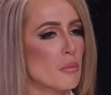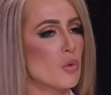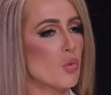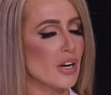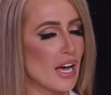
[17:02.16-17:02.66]

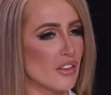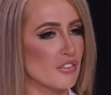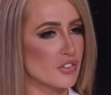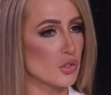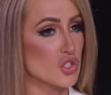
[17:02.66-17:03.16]
but what other
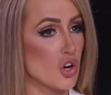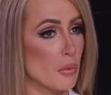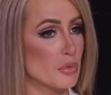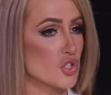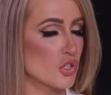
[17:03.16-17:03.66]
future
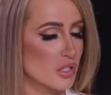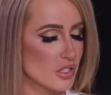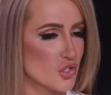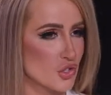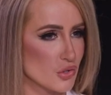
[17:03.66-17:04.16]

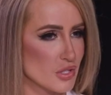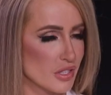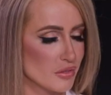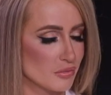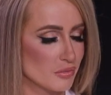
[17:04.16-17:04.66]
opportunities do you
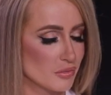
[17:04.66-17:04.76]
see?